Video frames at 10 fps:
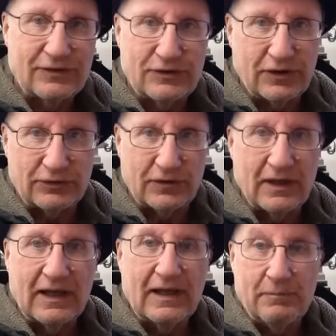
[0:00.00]
Just
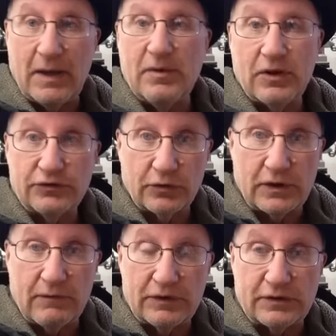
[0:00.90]
maybe this will
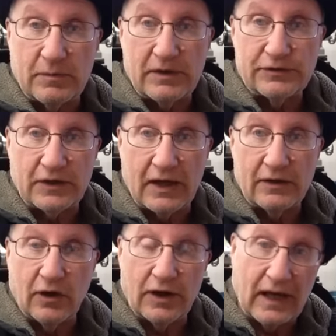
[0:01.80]
give you some
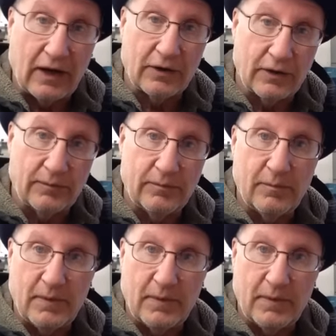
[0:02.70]
insight on how to